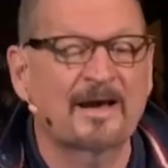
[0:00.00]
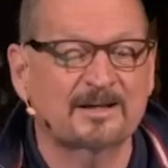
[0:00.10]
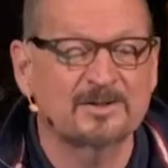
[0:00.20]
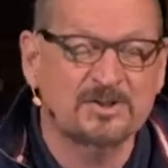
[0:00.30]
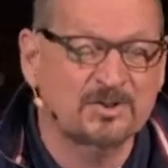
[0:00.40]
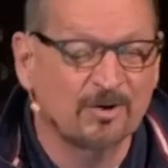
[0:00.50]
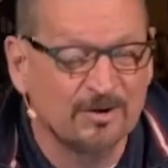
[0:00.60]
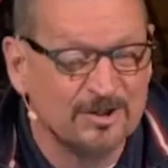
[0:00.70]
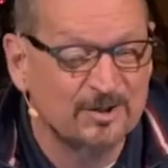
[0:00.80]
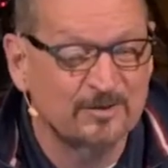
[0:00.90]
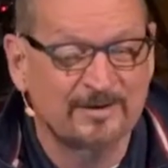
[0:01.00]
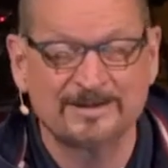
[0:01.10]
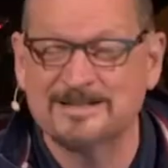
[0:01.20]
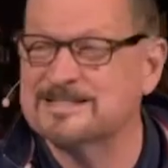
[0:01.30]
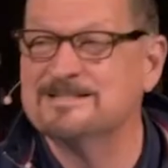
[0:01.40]
I can assure you that
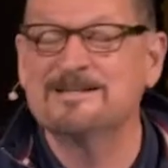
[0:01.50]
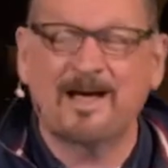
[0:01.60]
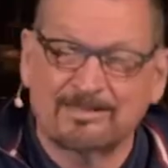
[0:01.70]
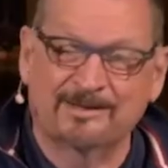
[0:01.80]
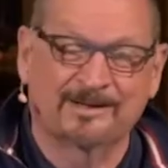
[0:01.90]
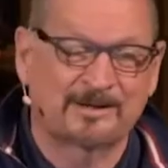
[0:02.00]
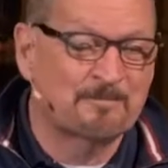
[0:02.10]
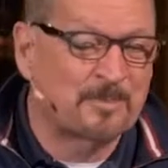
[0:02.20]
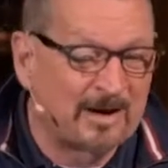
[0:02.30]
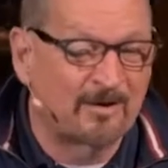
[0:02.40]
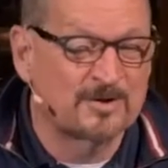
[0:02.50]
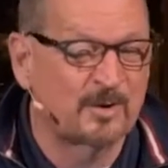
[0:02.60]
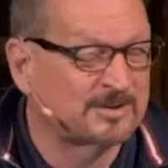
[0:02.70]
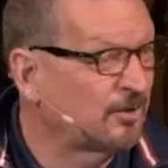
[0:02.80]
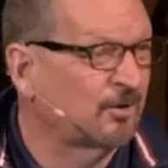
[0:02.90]
it is nothing compared to
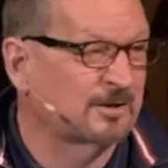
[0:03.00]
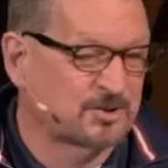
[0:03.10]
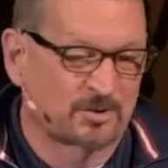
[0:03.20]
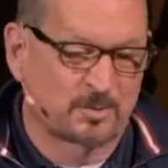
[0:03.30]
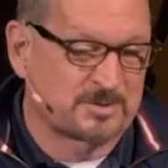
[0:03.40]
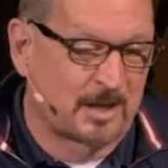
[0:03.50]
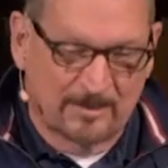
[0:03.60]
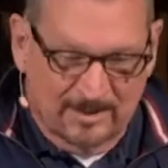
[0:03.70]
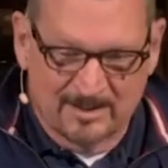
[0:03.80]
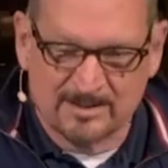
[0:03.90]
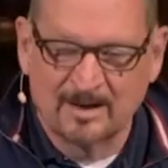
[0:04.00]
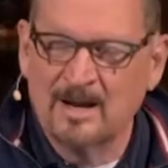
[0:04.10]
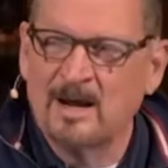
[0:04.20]
what the early church was up against.